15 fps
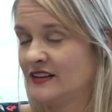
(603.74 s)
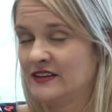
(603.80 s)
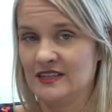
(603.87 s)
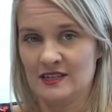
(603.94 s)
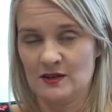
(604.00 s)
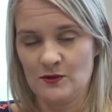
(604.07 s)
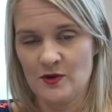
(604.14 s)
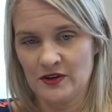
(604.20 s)
at
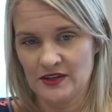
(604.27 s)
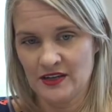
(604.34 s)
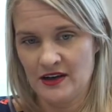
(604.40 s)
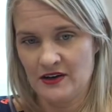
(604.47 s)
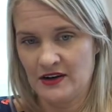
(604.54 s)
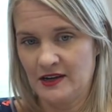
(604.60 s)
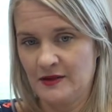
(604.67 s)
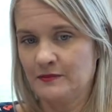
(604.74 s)
least in Walton
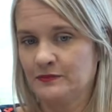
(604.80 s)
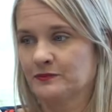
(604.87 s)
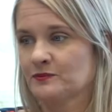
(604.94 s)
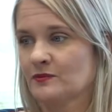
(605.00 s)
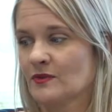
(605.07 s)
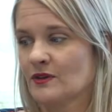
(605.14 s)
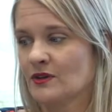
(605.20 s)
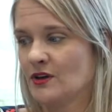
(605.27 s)
County,
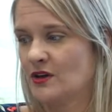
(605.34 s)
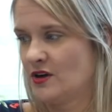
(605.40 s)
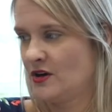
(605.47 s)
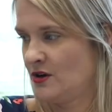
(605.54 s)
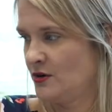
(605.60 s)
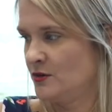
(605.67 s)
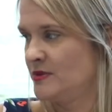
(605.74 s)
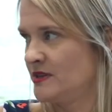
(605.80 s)

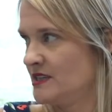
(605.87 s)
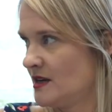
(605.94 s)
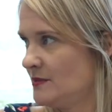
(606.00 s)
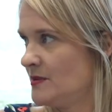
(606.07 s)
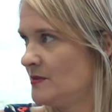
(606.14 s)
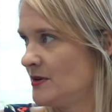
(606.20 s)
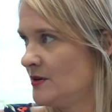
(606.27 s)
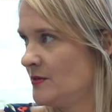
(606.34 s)
opens up
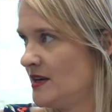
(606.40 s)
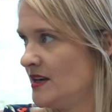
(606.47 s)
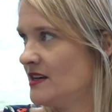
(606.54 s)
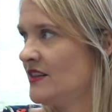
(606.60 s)
a permit,